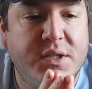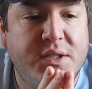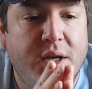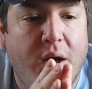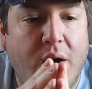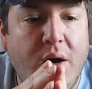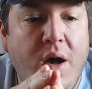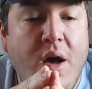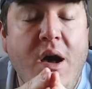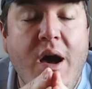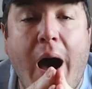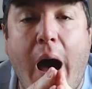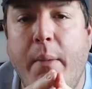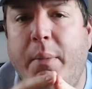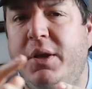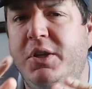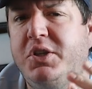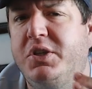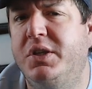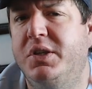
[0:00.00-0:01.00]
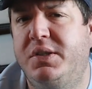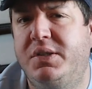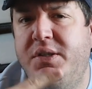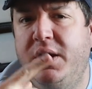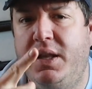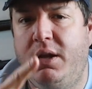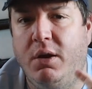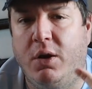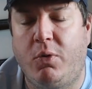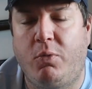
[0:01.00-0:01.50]
So I'm just going to
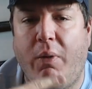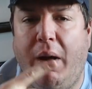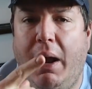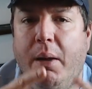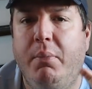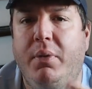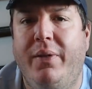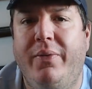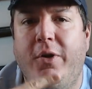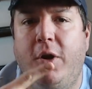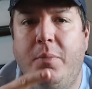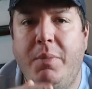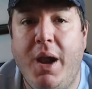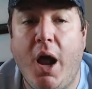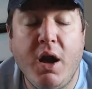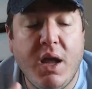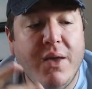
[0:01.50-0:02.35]
sit here and ramble a little bit.